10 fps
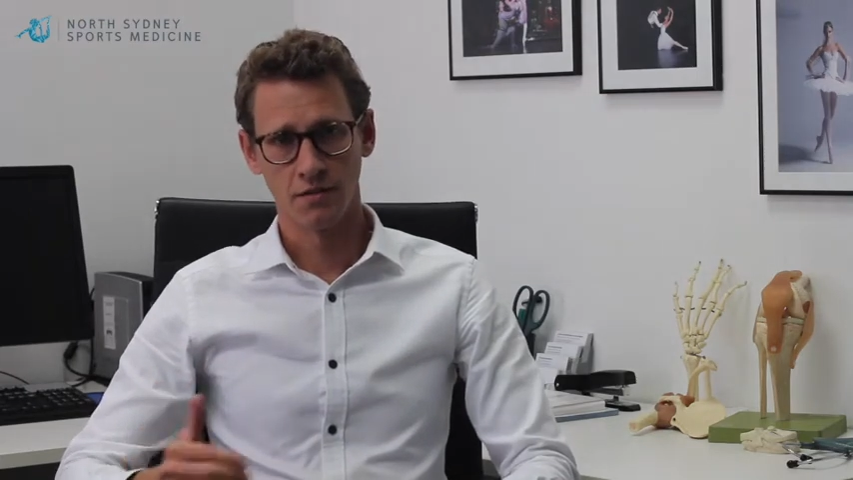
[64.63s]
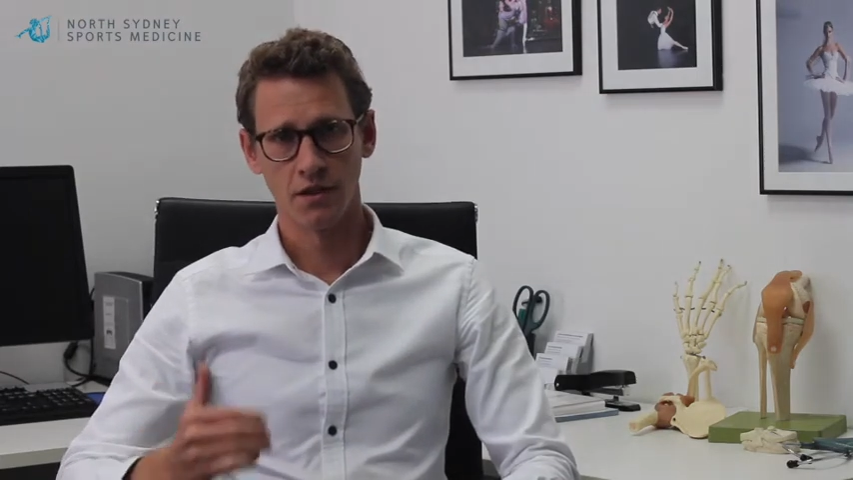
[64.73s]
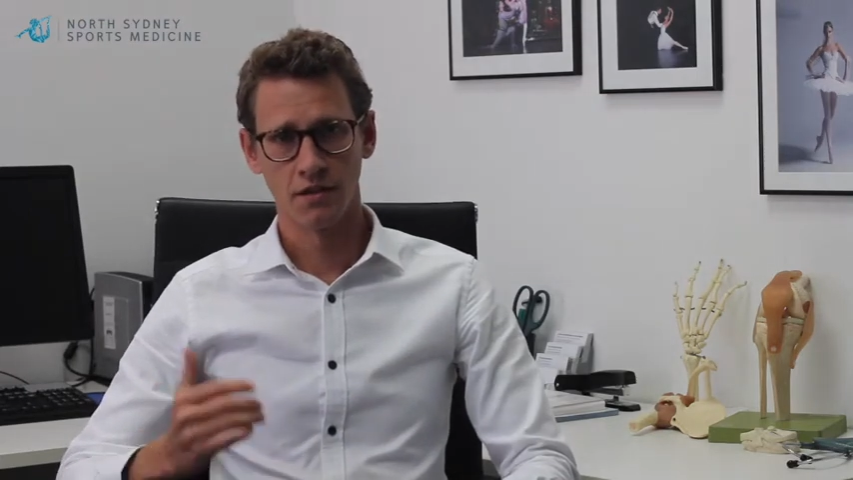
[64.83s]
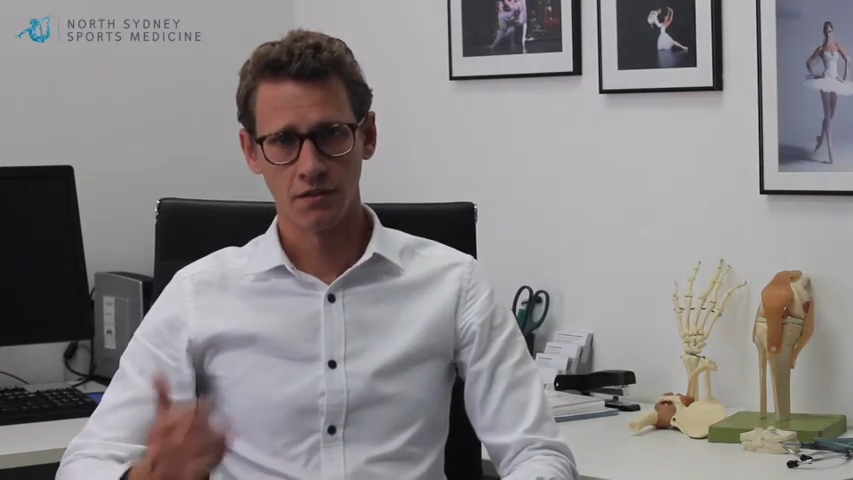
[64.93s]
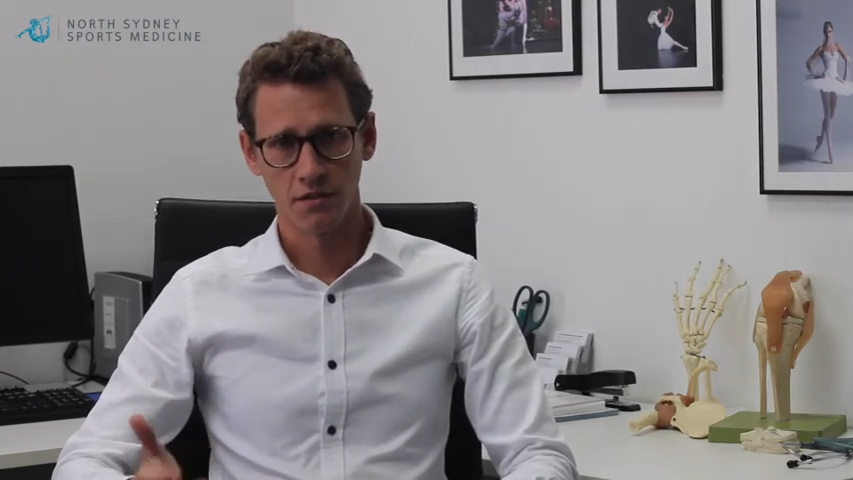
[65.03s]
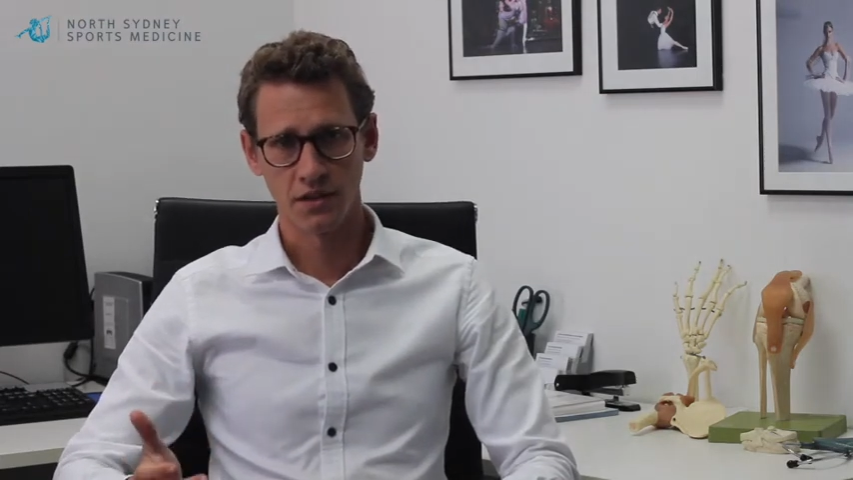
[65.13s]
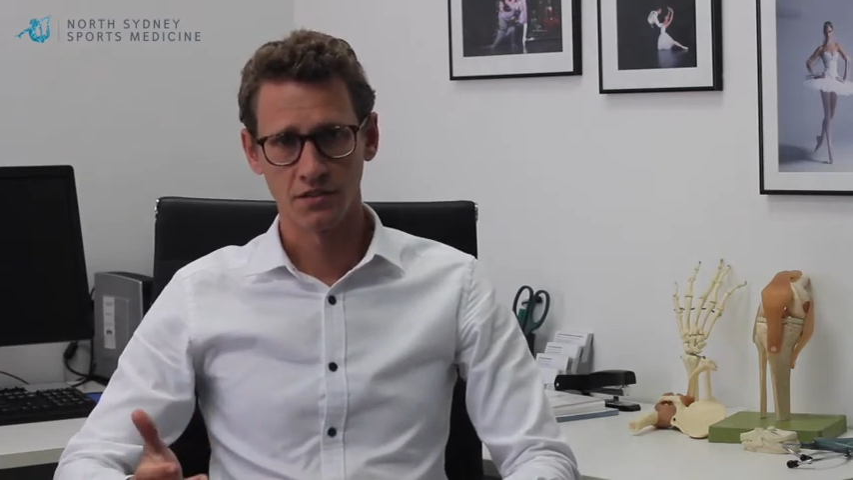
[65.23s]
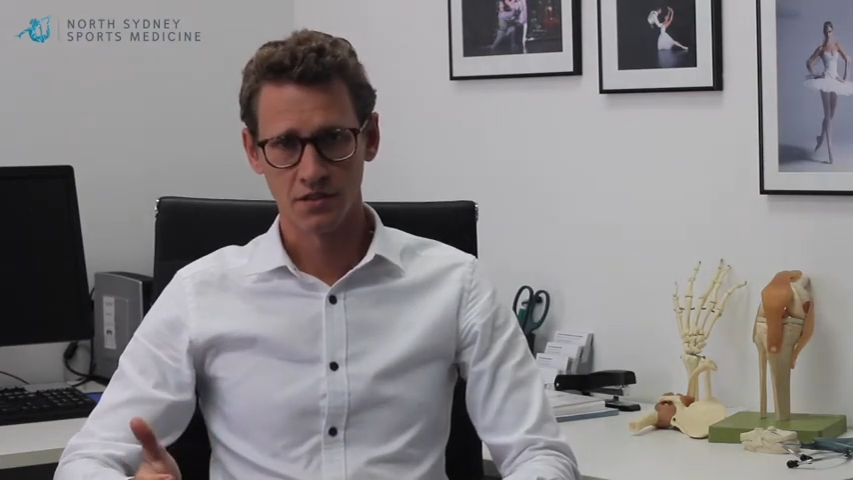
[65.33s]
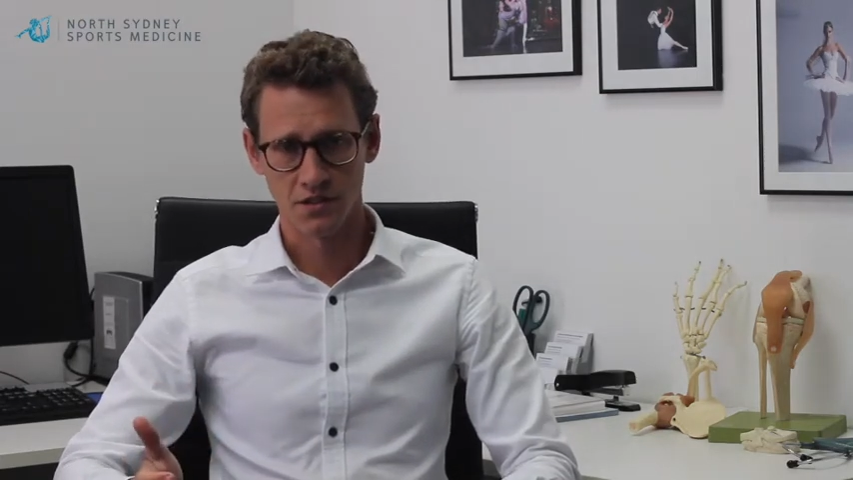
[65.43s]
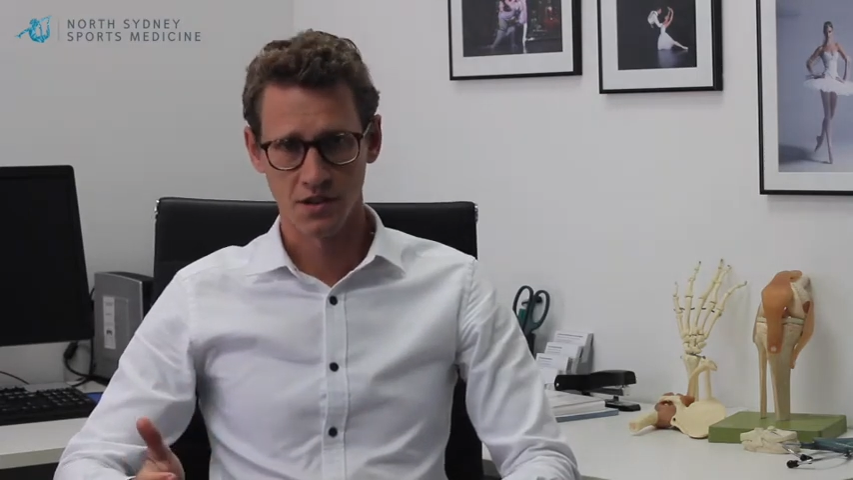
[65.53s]
then
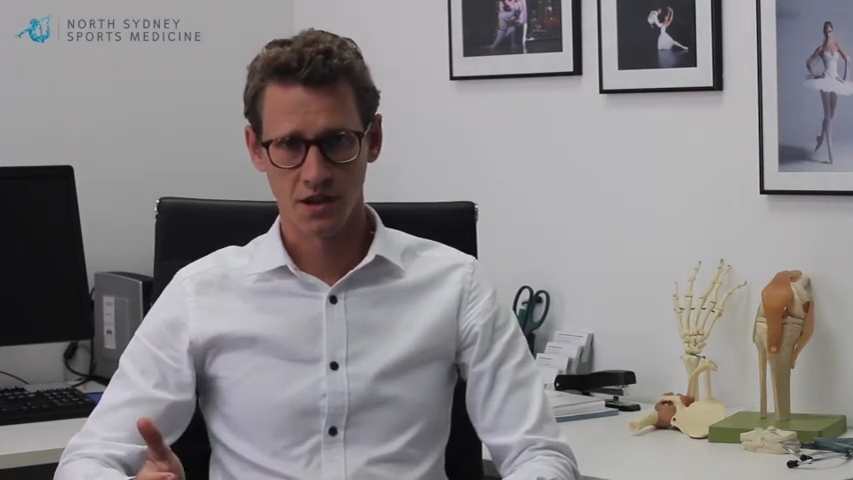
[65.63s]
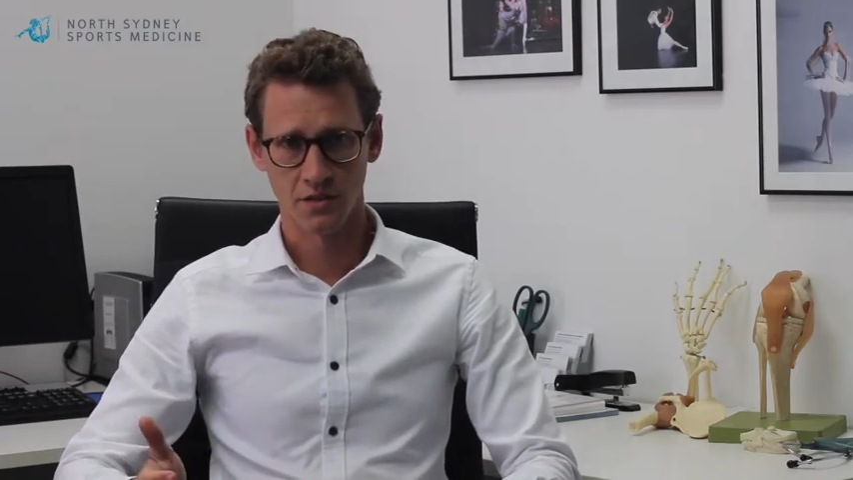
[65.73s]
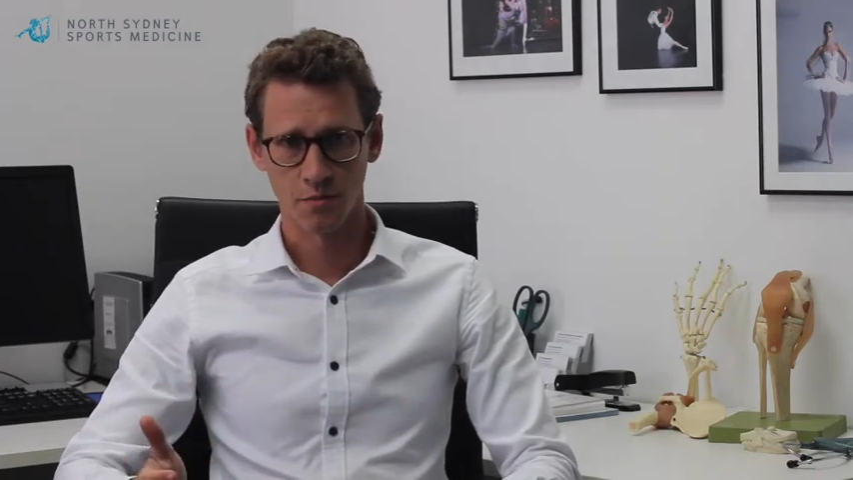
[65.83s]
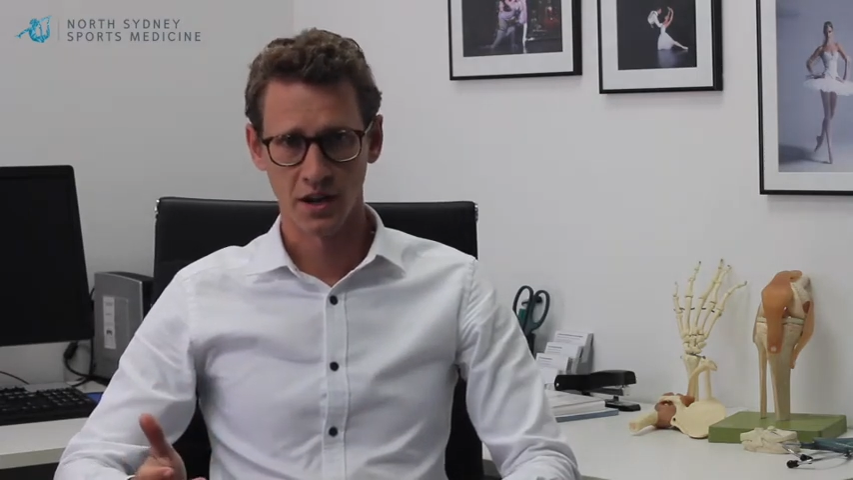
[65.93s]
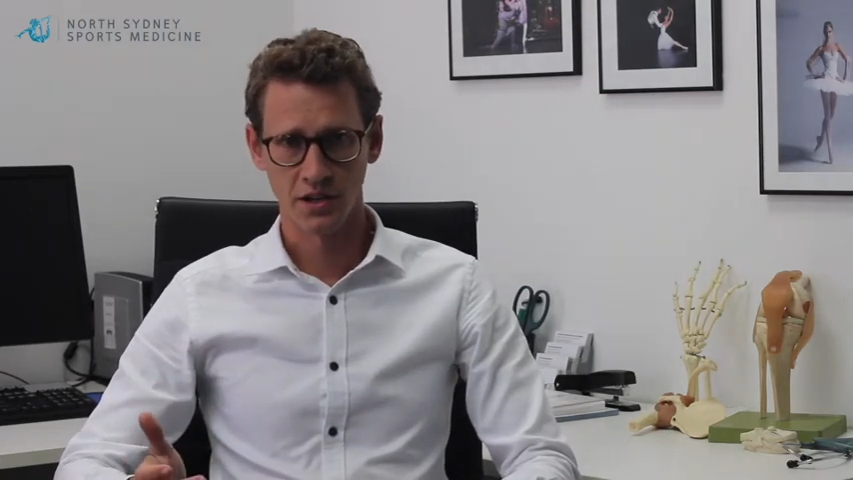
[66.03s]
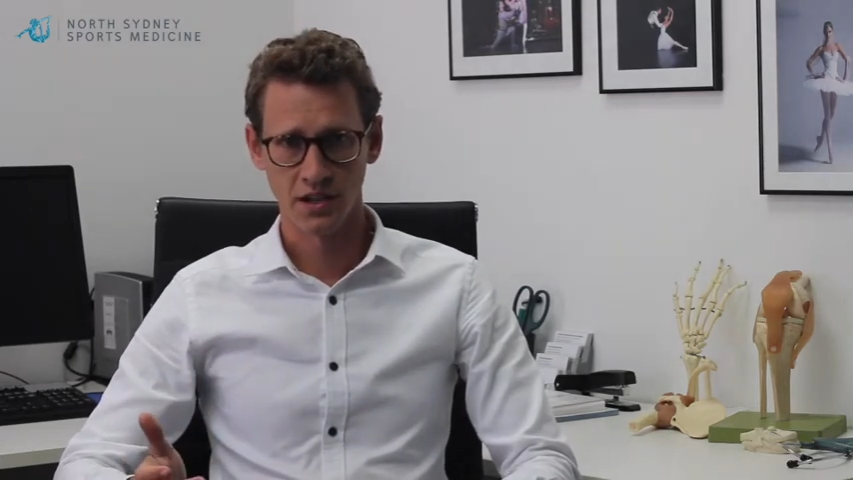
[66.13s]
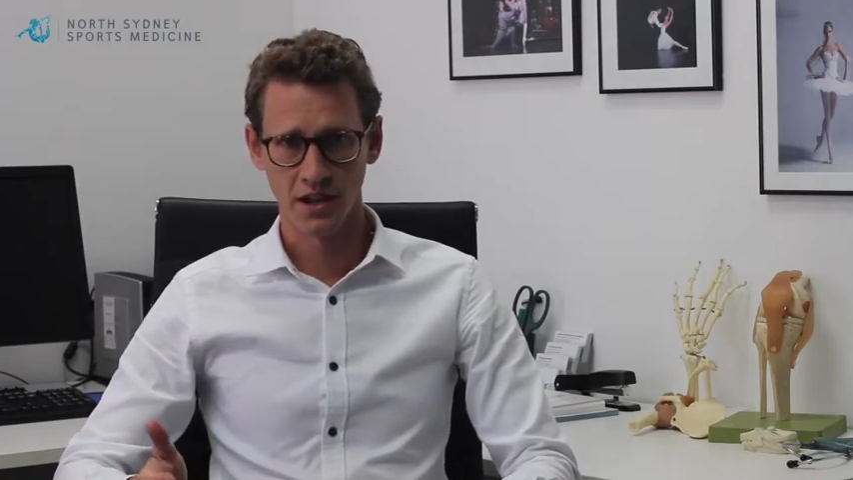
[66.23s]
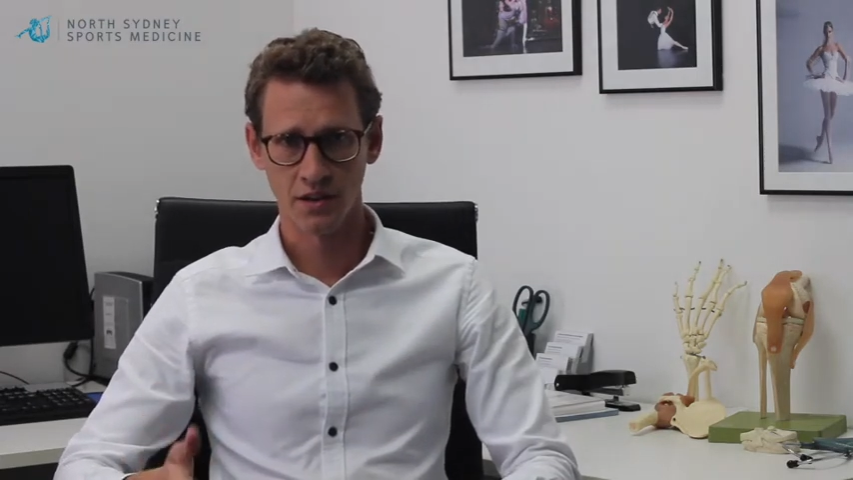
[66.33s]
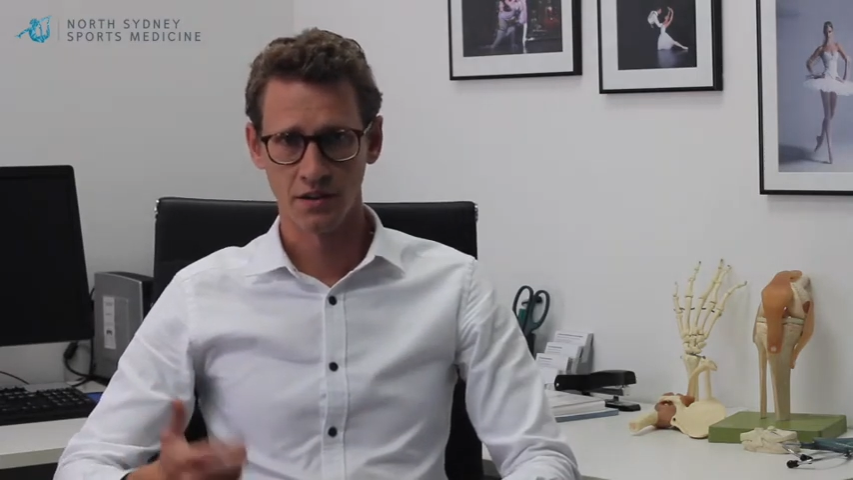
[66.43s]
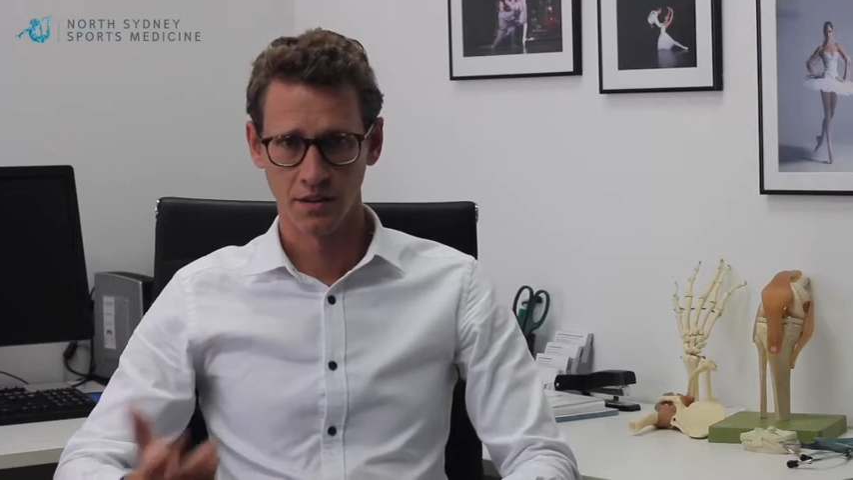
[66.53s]
things can start to break down,